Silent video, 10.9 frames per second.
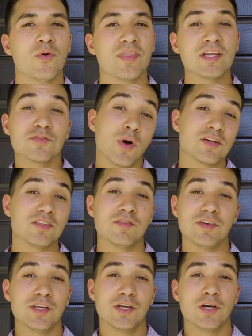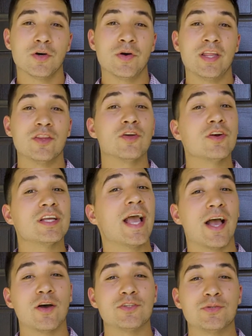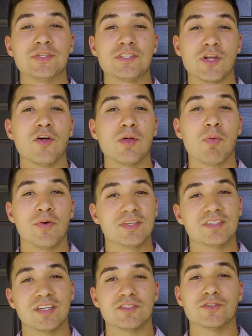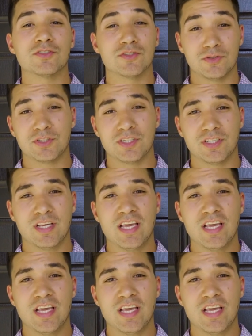Well, thanks for watching the video and learning how to install the PointCentral solution.